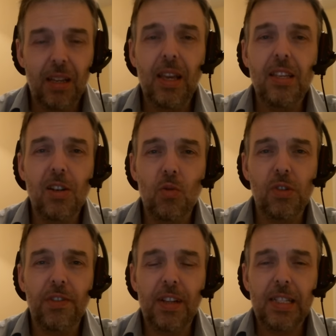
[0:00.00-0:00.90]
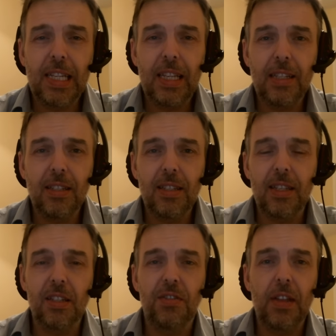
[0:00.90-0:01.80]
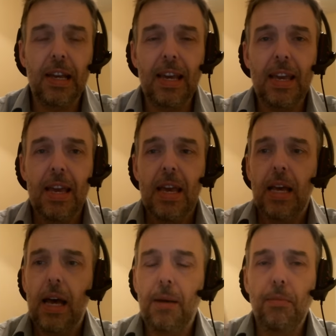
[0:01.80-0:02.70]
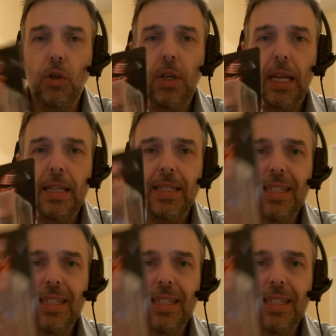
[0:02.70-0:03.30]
Hey, Star Wars fans and collectors, this is Fly Guy. Um, looking at